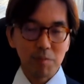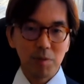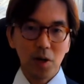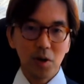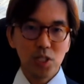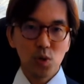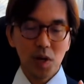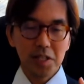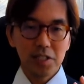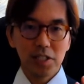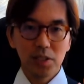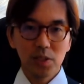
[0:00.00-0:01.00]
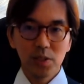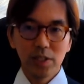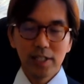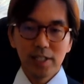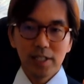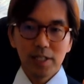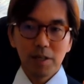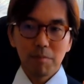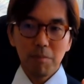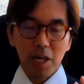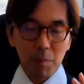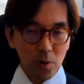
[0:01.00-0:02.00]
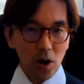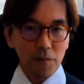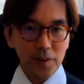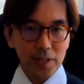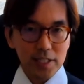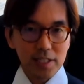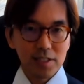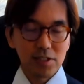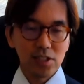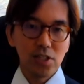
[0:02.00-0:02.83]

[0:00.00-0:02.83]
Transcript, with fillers: because you want to make profits